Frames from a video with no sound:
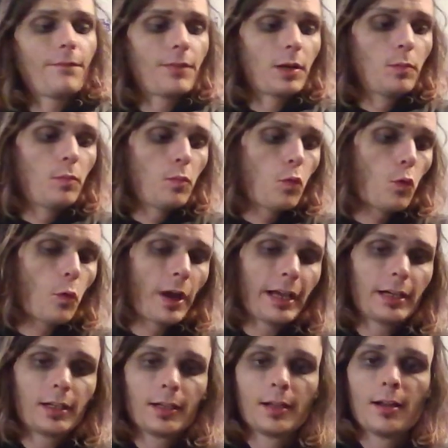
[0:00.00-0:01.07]
from
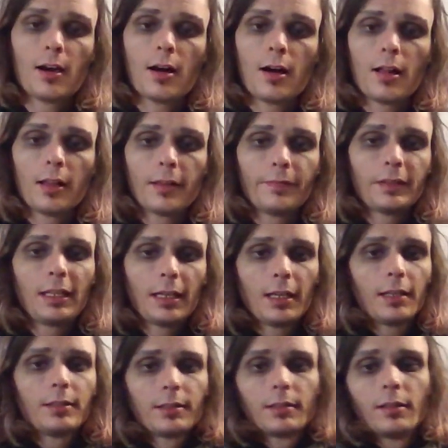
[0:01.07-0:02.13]
wearing all of
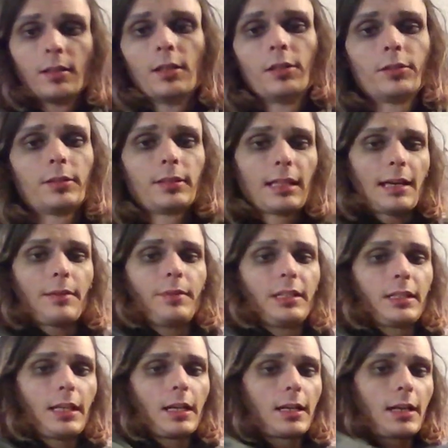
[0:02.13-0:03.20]
this. So let me
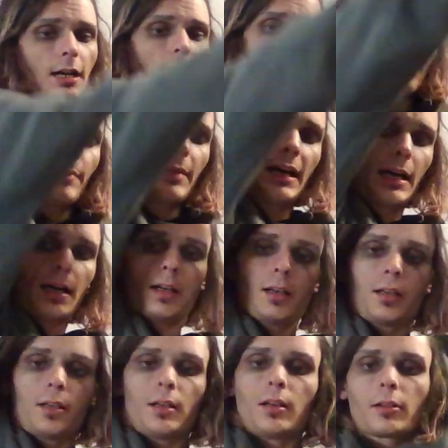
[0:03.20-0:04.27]
take off my
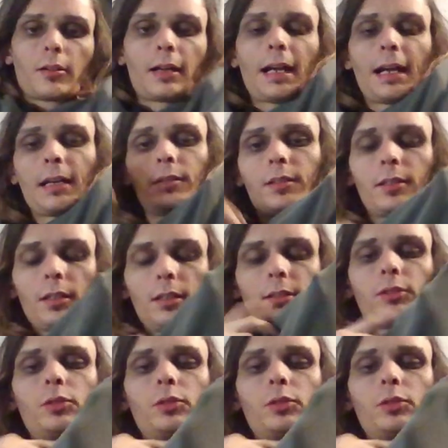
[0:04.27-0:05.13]
grandson